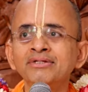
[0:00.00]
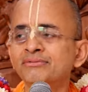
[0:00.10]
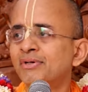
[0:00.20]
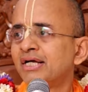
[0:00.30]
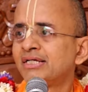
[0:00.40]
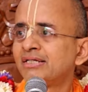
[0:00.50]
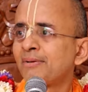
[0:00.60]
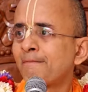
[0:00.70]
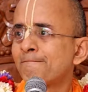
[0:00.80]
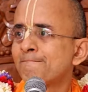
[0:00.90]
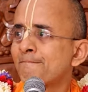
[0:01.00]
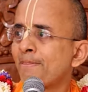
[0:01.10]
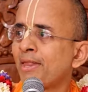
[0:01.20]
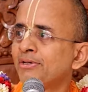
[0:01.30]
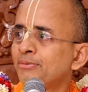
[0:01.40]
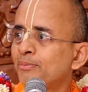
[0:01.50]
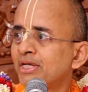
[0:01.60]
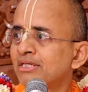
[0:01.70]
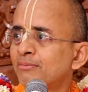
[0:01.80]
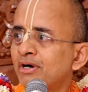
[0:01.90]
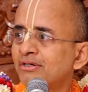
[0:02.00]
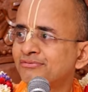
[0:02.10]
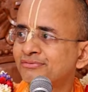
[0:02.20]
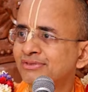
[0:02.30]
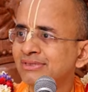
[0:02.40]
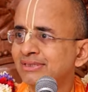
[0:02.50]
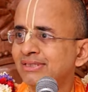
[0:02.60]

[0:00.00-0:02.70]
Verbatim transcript: you buy it and you pay them off,